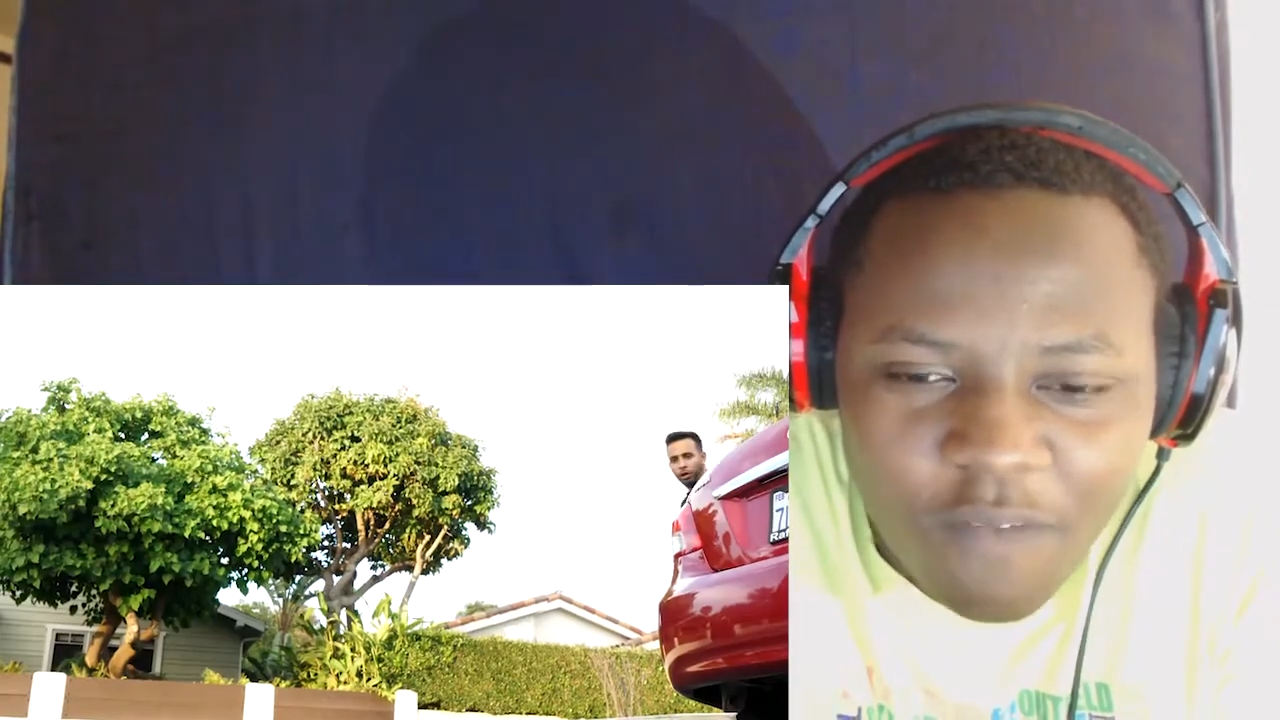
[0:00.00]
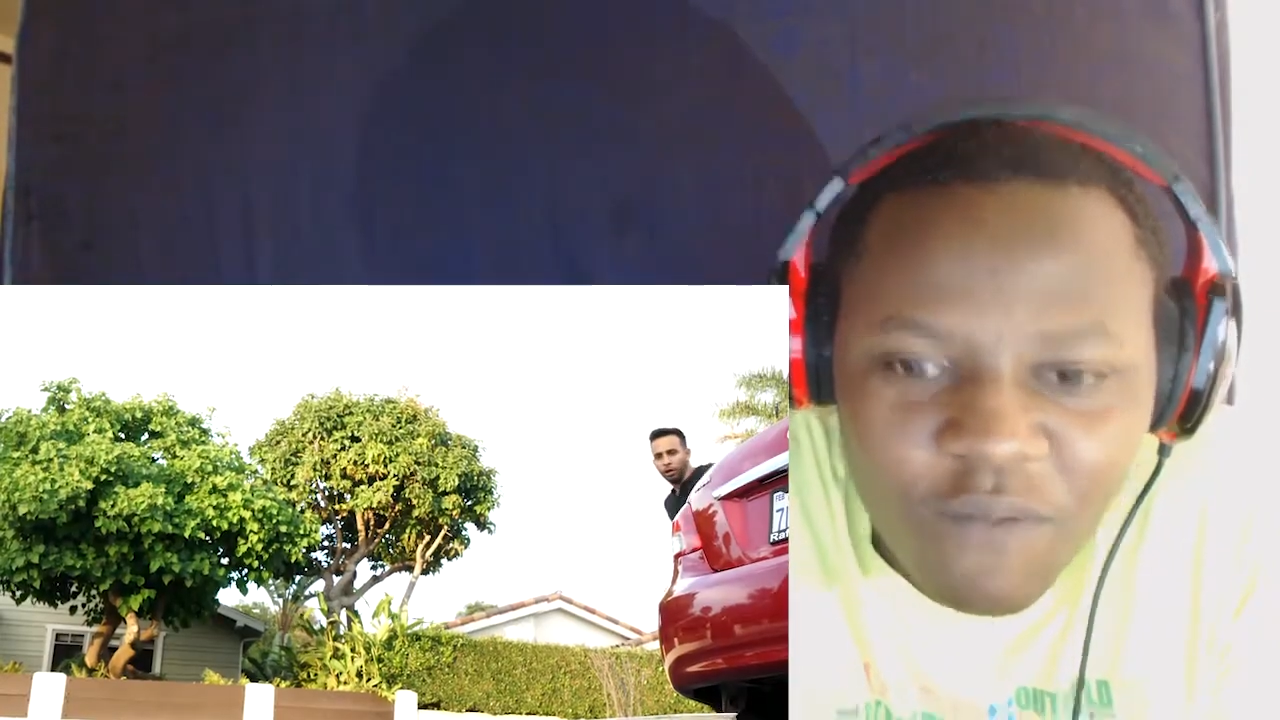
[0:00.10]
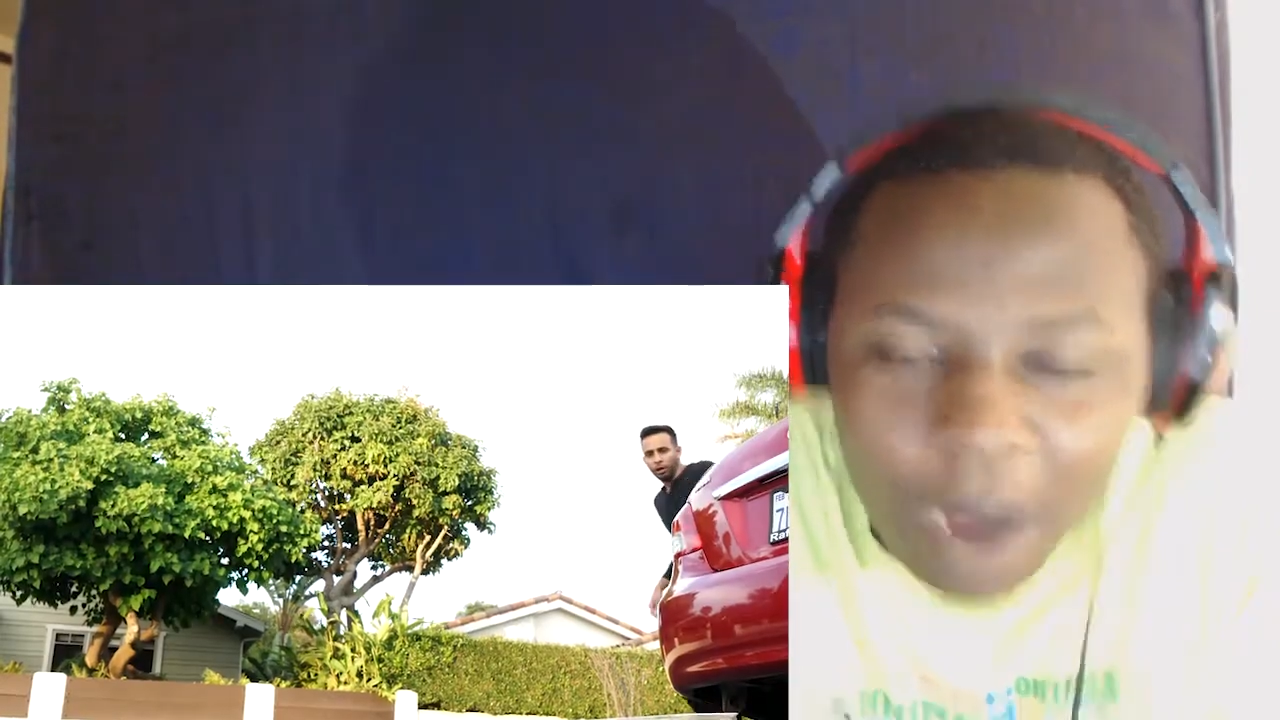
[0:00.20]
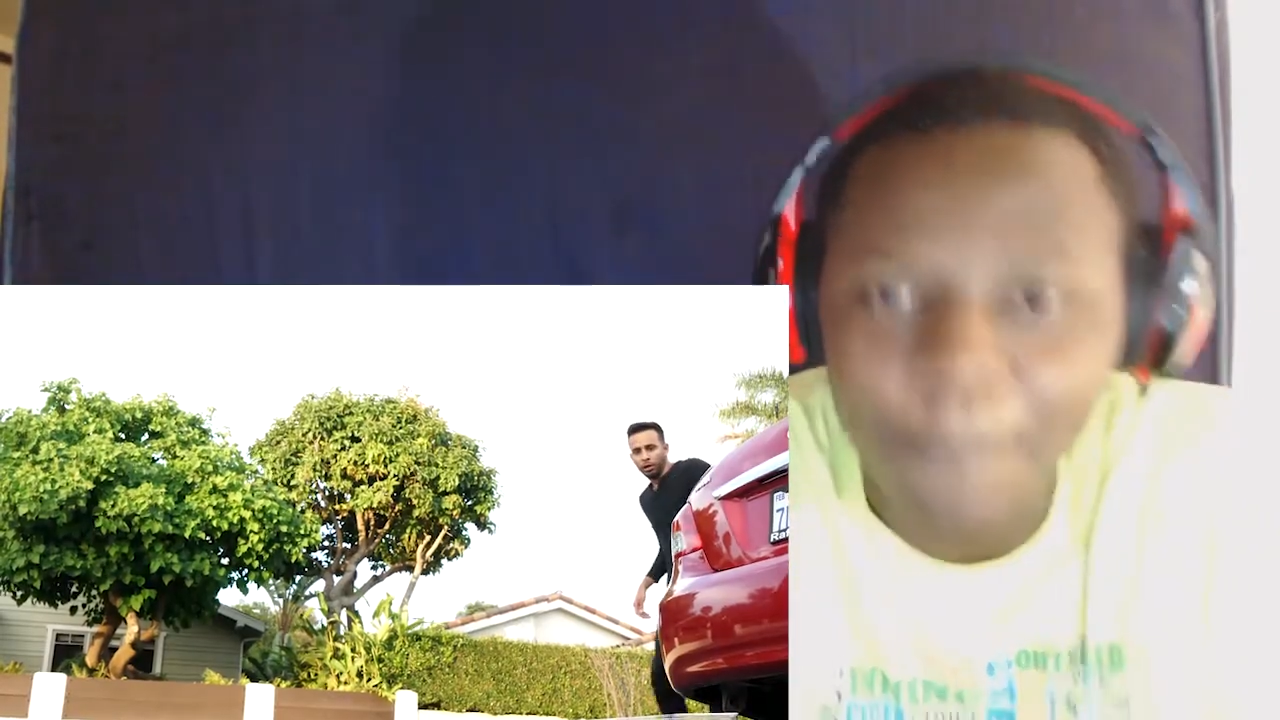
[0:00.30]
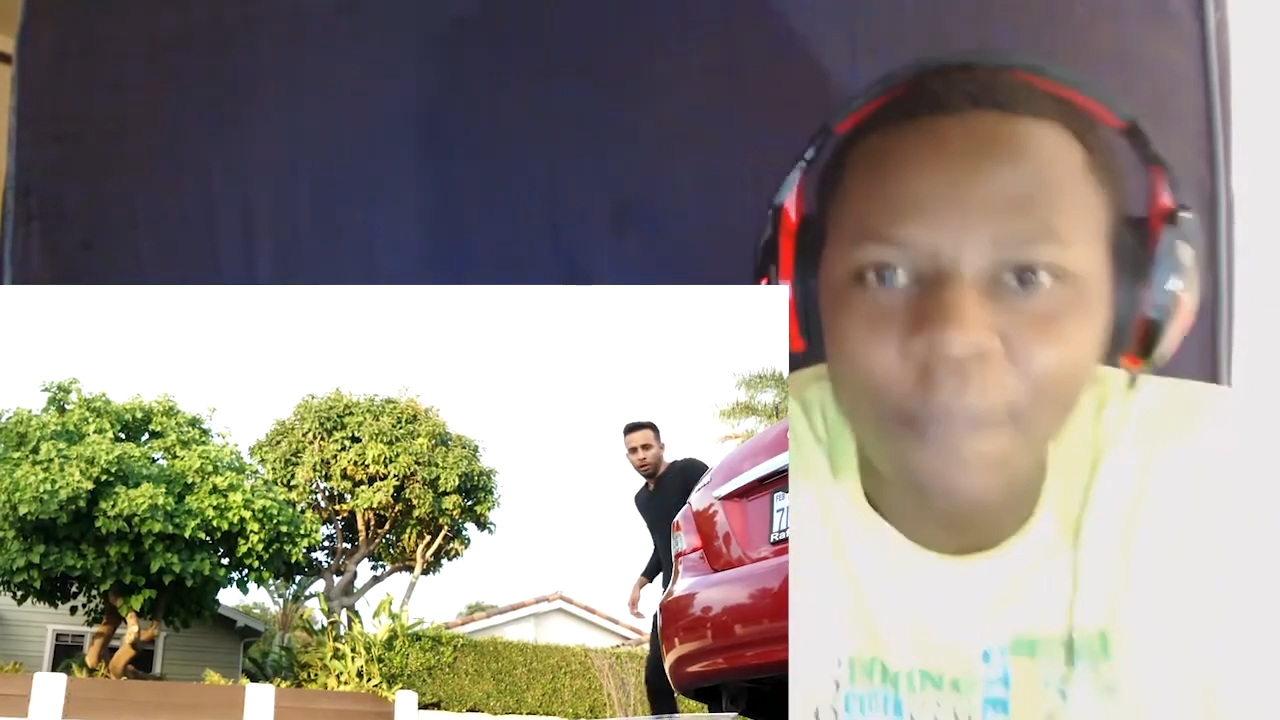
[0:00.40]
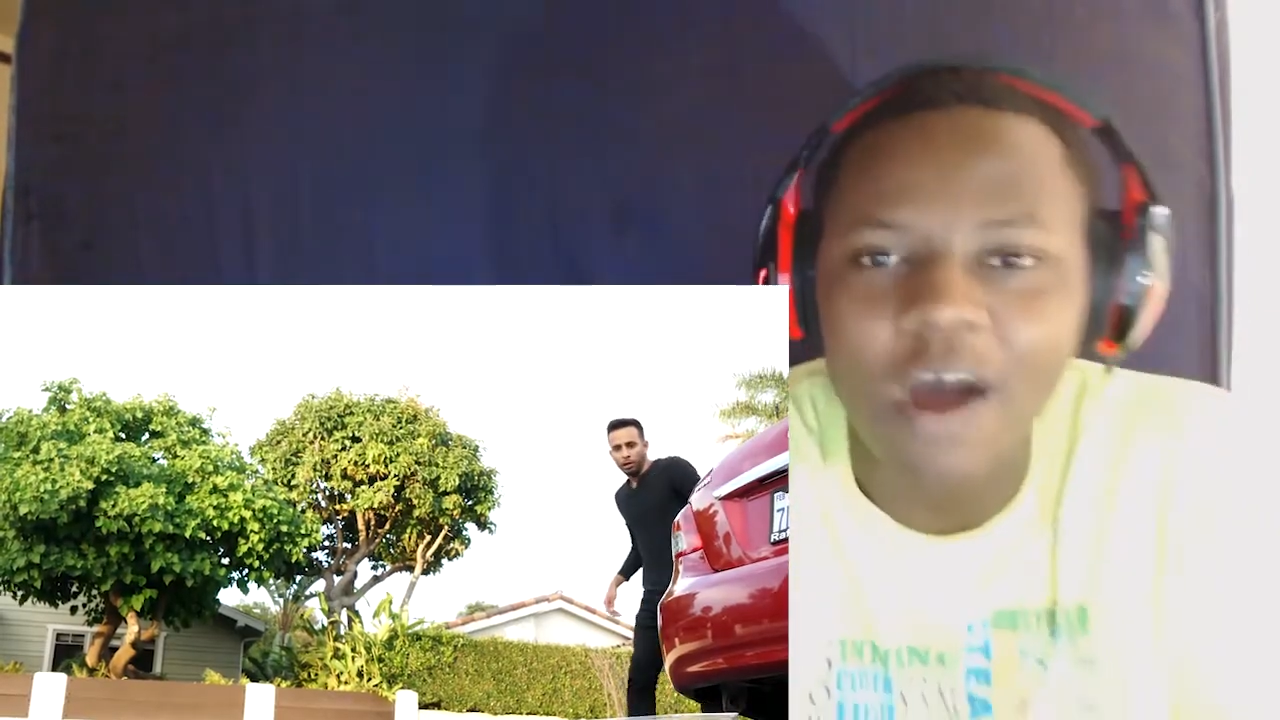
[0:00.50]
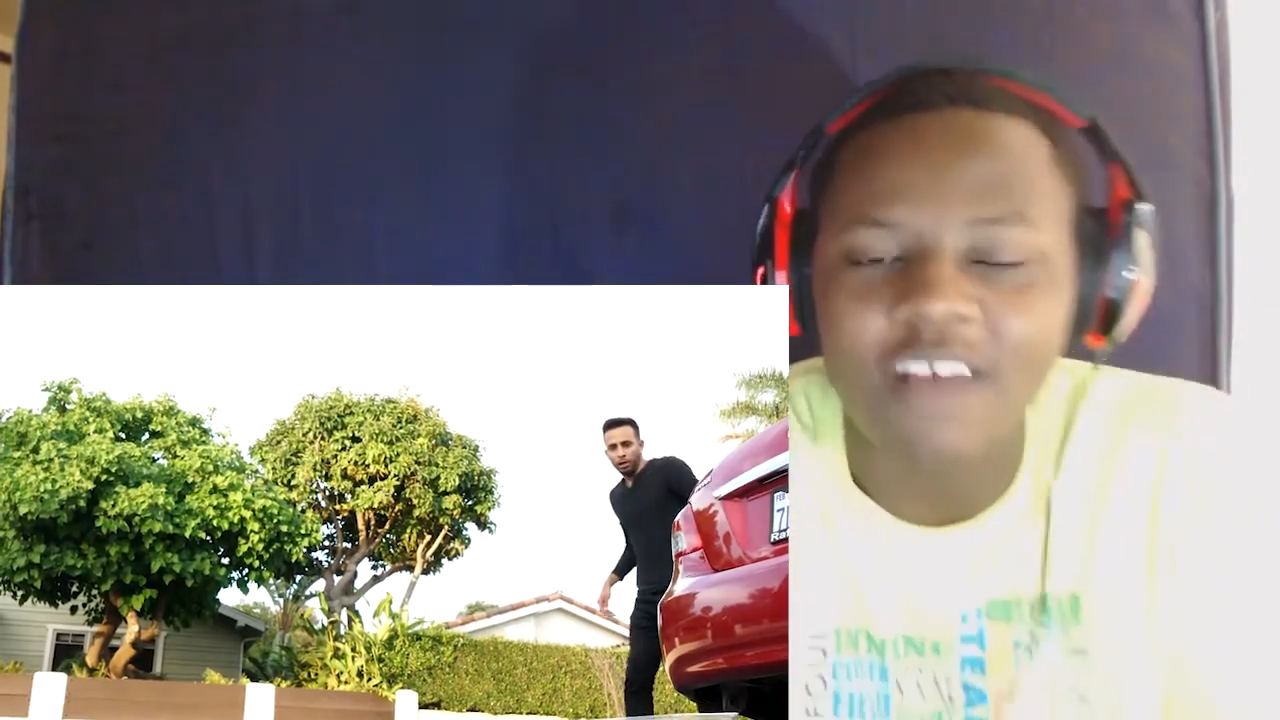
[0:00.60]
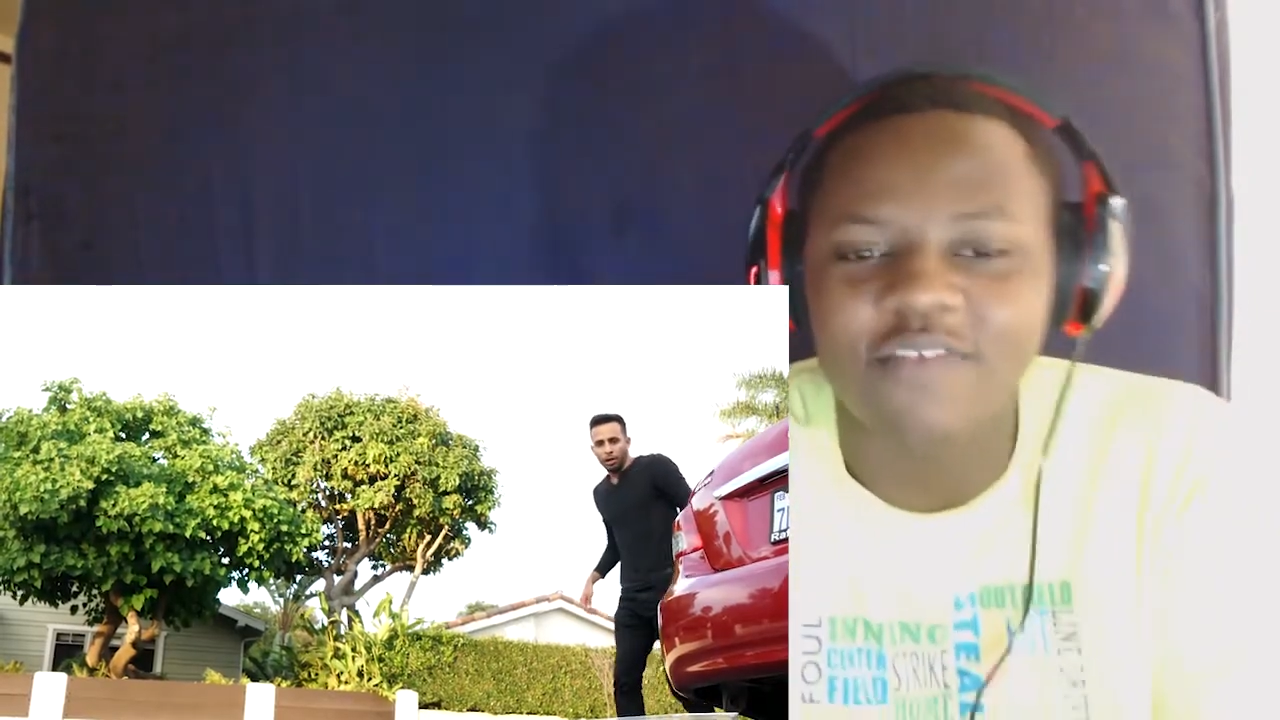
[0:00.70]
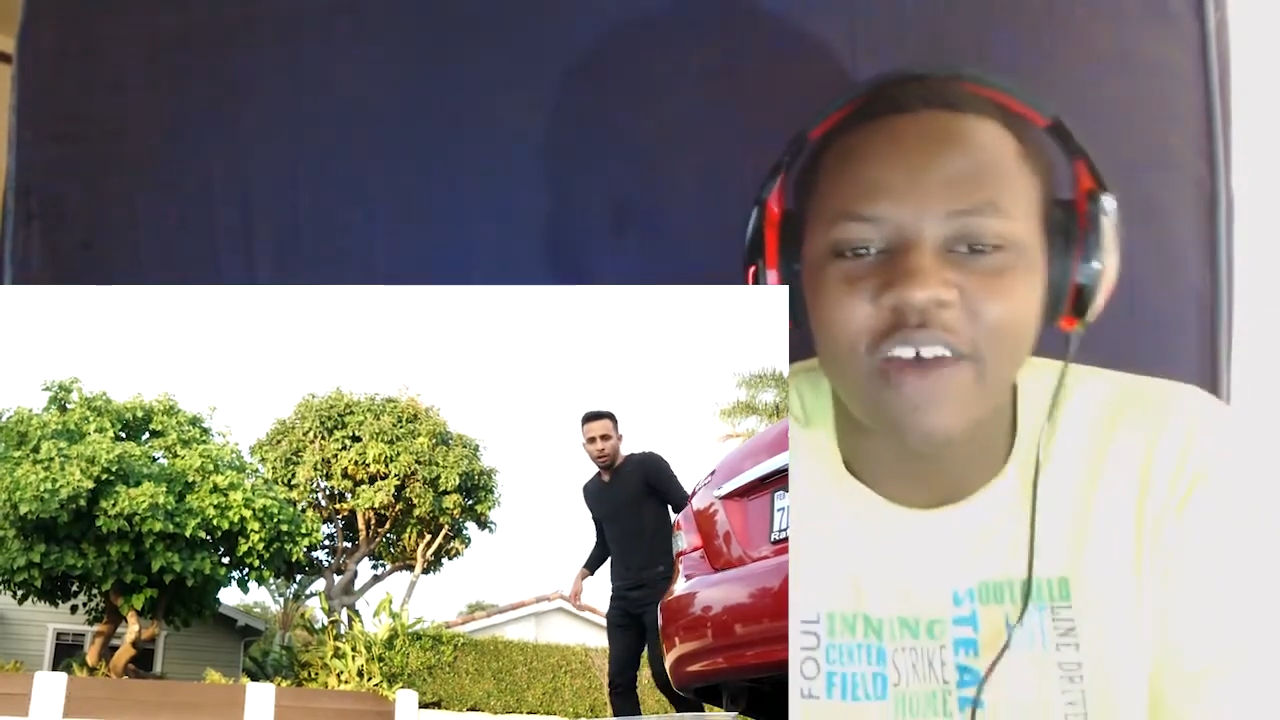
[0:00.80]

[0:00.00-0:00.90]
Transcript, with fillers: Vap has